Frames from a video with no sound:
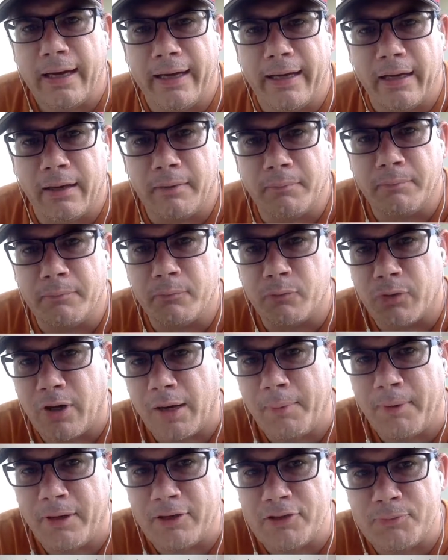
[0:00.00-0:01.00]
Hey, I'm
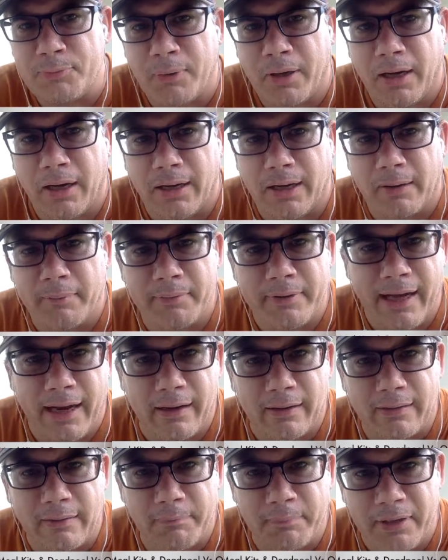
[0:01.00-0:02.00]
Rob Anspach. I'm
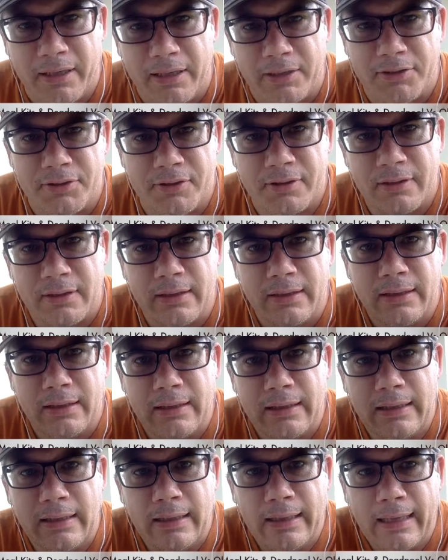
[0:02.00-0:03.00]
down at the beach,
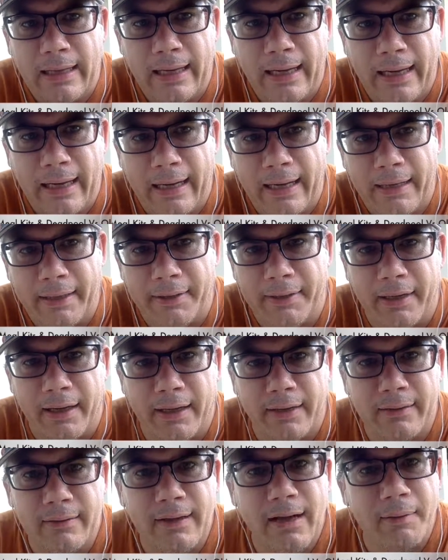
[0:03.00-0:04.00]
and
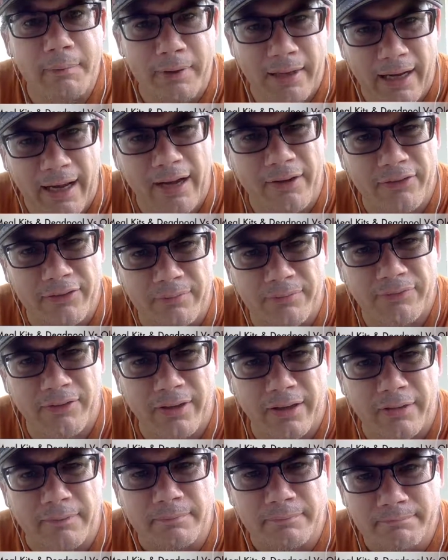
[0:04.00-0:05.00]
uh, I'm going to have some
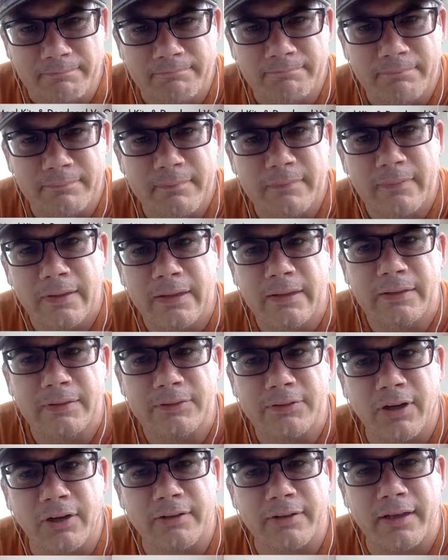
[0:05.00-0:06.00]
fun.
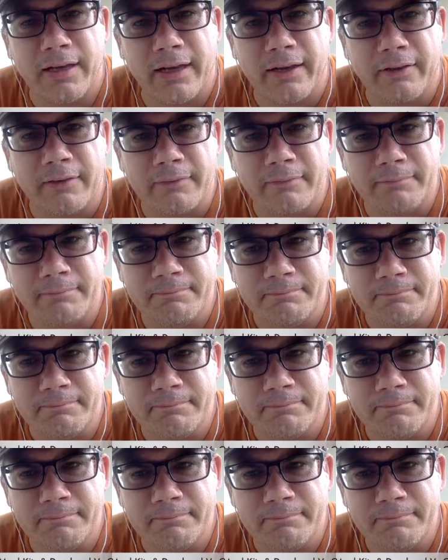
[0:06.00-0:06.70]
Talk to you later.